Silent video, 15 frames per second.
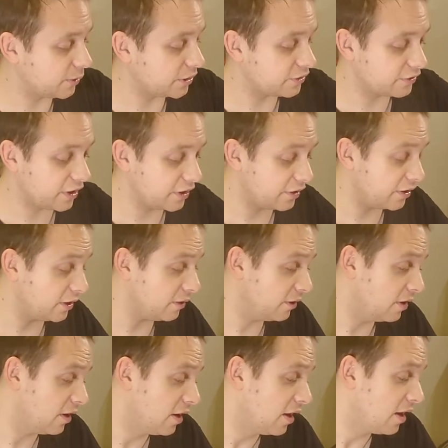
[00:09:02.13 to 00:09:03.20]
much as anything,
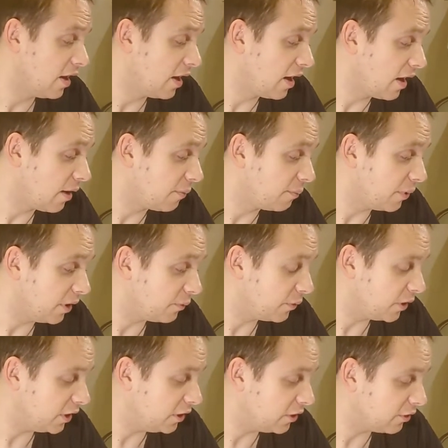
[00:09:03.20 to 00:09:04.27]
but I'm
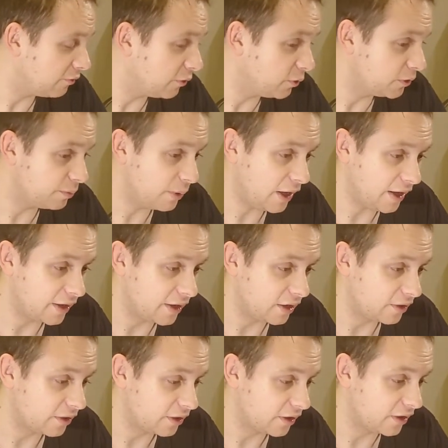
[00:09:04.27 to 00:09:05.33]
really looking forward to playing it.
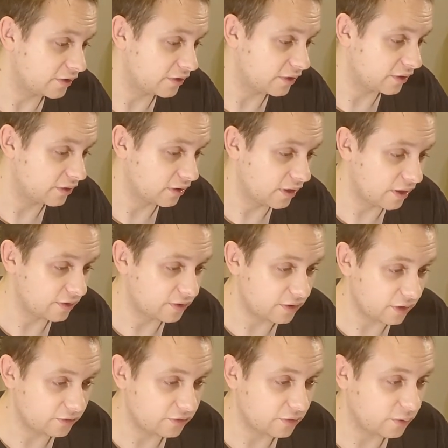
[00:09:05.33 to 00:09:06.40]
I think it
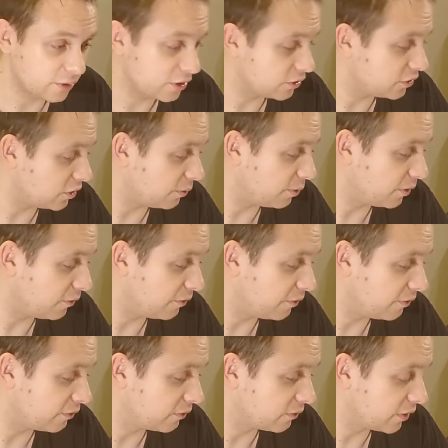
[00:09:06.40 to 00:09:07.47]
does do a good job of
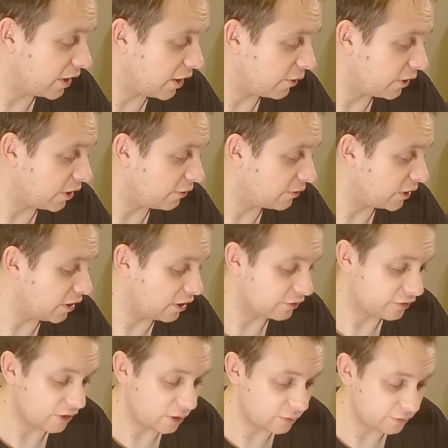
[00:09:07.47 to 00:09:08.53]
carrying over the art
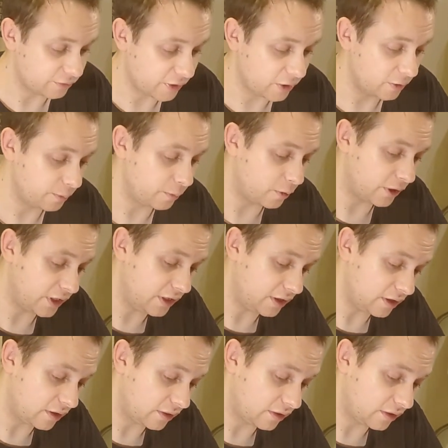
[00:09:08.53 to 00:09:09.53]
style. It's very pretty.